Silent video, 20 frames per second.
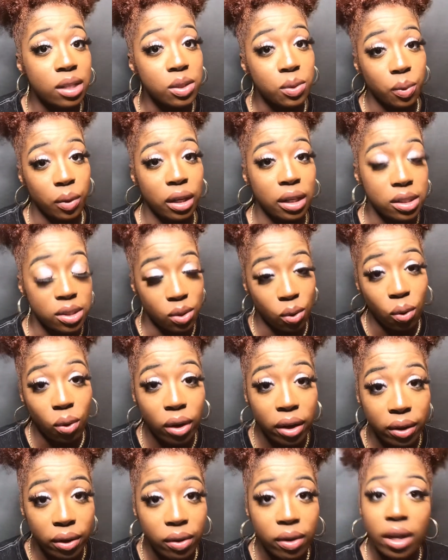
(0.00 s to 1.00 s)
well as
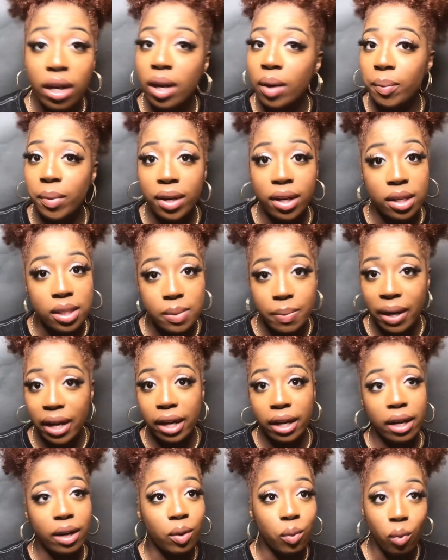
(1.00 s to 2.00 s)
oil, because my
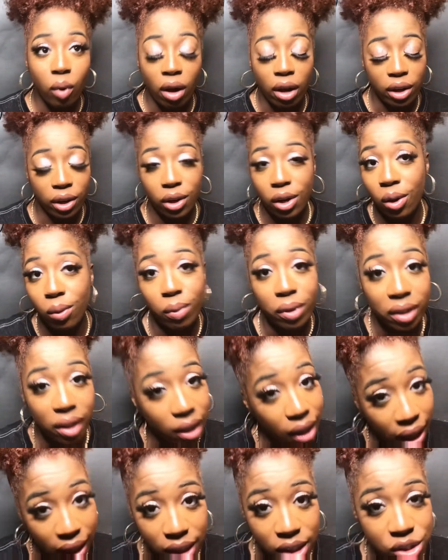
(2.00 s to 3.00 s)
hair and water don't really
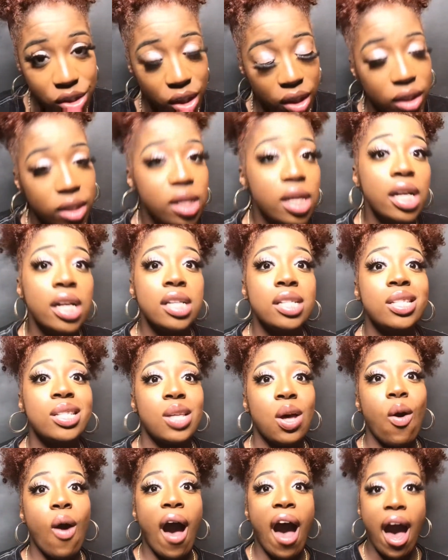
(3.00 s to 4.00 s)
like each other.
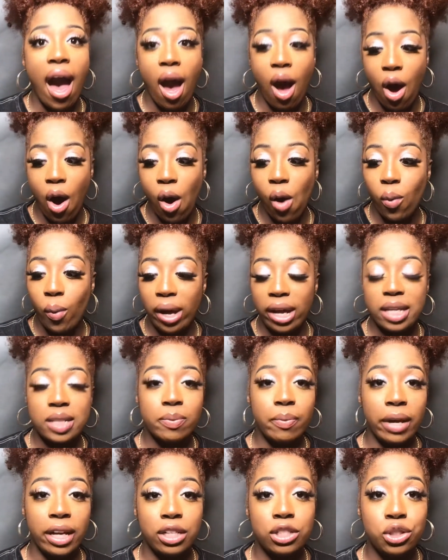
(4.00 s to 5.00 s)
So I always
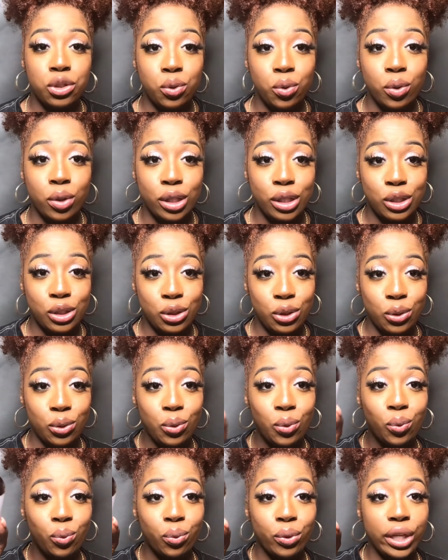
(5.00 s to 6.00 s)
make sure
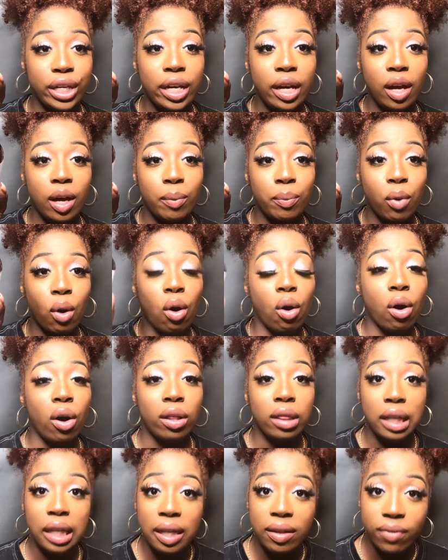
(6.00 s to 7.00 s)
to re-up on
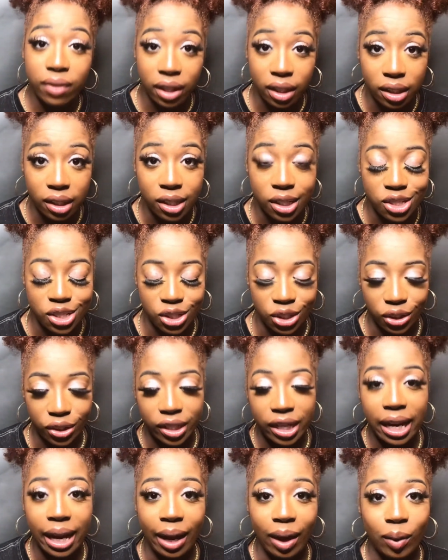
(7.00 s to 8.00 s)
leave-in conditioner.
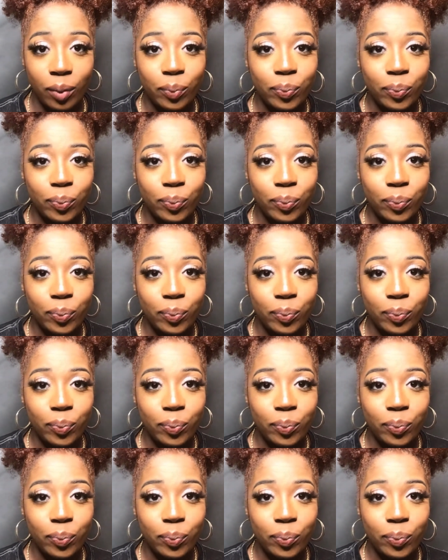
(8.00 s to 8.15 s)
Now,